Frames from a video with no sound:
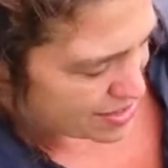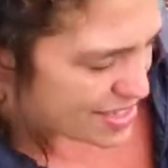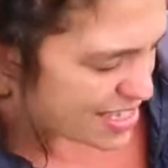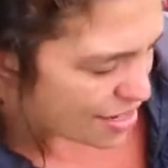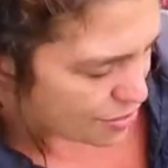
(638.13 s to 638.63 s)

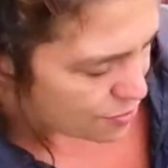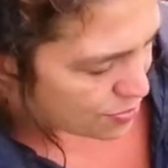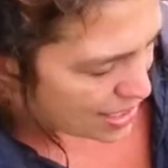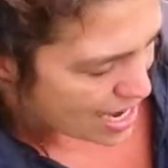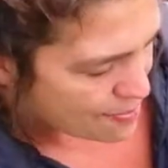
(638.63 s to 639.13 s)
you know
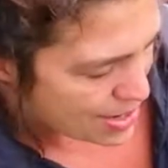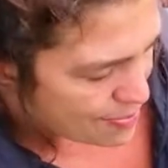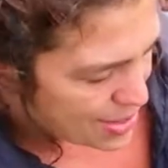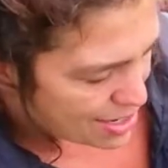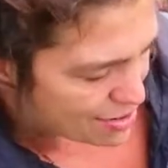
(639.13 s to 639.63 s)
they get a
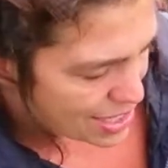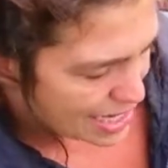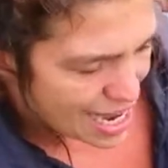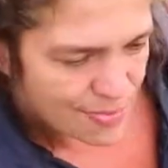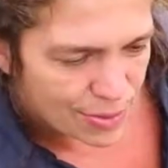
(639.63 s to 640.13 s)
bit bigger and they
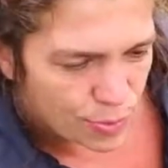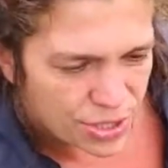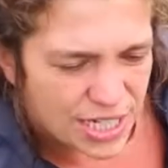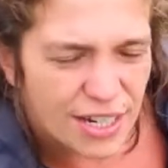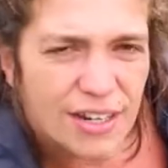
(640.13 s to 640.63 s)
get a bit
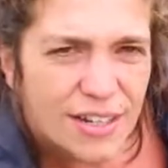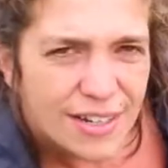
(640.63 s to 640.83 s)
woodier.